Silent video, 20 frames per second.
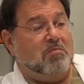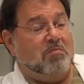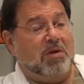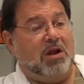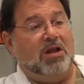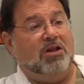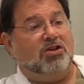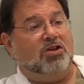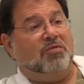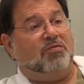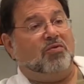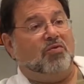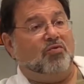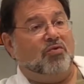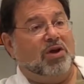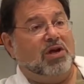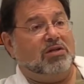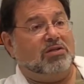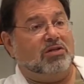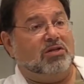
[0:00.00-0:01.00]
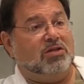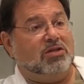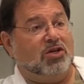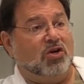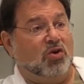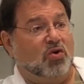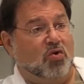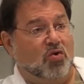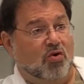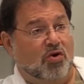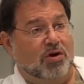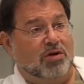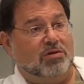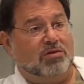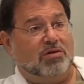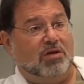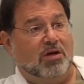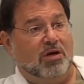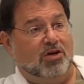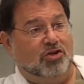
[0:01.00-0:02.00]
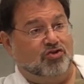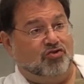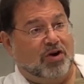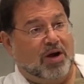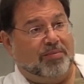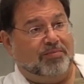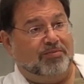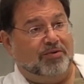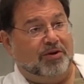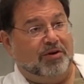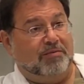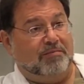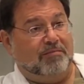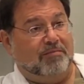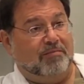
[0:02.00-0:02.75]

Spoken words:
Many different reasons can cause a drop foot.